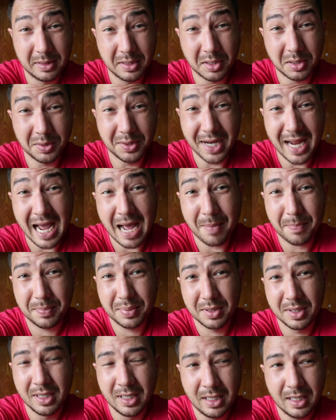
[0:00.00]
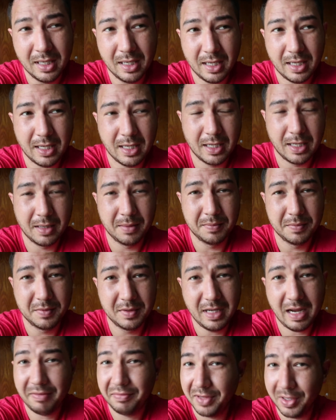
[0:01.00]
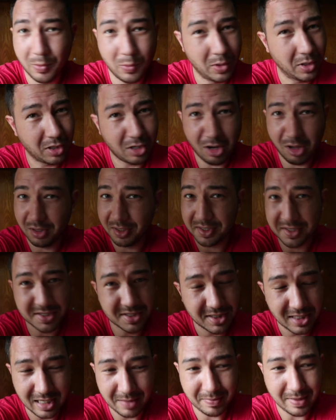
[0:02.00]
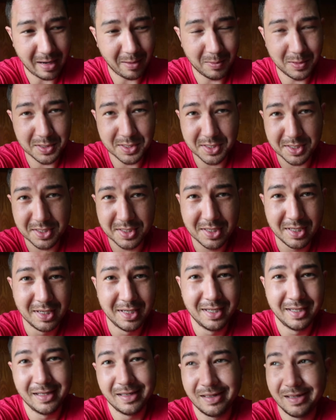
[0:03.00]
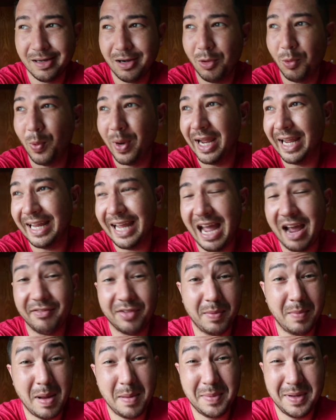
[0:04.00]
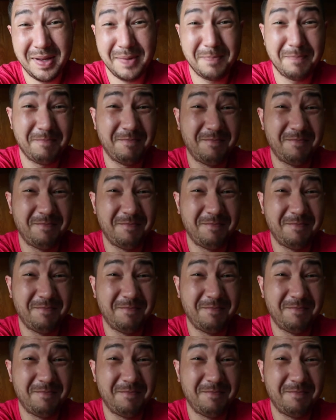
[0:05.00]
a little nap. Um, definitely wouldn't call it a sleep. I was awake every maybe